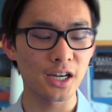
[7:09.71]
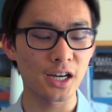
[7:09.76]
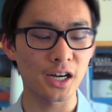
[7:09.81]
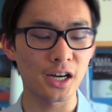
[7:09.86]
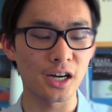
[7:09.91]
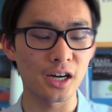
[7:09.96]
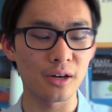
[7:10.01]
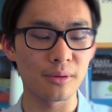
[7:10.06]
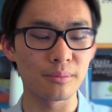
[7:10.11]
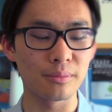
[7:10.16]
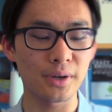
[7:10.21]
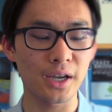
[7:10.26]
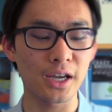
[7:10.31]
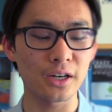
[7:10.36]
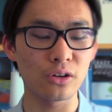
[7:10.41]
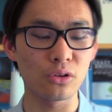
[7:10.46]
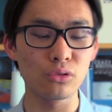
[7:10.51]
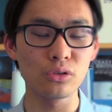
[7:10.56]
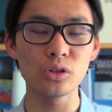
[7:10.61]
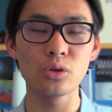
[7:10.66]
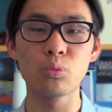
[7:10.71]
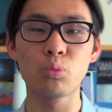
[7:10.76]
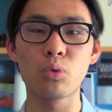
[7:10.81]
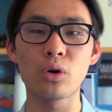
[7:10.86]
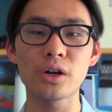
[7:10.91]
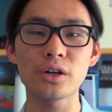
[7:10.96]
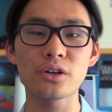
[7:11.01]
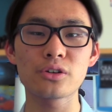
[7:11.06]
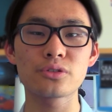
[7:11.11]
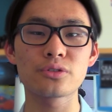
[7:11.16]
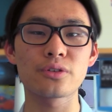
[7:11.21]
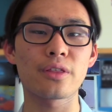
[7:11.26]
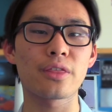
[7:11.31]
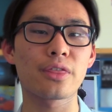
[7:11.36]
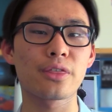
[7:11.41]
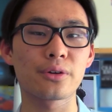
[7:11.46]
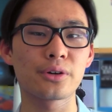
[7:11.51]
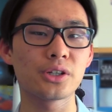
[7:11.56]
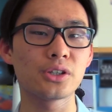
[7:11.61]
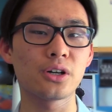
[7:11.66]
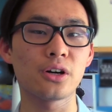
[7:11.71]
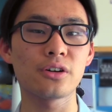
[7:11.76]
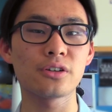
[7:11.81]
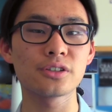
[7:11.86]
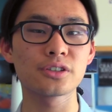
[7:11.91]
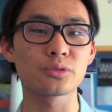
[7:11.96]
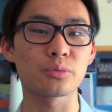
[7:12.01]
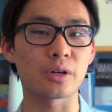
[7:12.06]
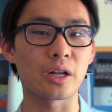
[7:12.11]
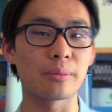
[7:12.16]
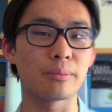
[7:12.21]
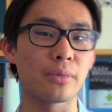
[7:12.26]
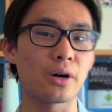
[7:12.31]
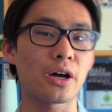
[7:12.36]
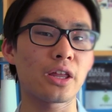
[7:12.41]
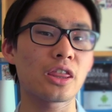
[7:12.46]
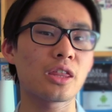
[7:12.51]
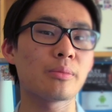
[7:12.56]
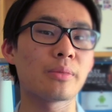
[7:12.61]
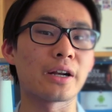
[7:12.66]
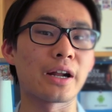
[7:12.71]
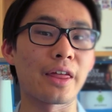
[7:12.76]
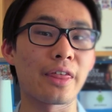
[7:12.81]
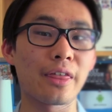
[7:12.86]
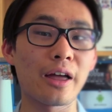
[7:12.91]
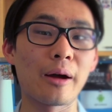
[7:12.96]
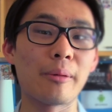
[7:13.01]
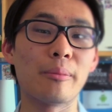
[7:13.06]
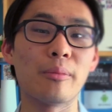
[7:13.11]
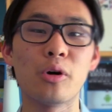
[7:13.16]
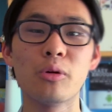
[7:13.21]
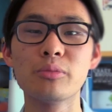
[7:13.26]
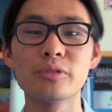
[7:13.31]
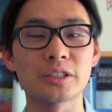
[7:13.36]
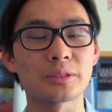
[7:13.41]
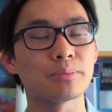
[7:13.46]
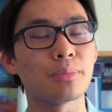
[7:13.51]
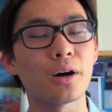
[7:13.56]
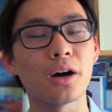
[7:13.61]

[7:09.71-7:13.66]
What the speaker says: At only $130 when I bought them, and I'm almost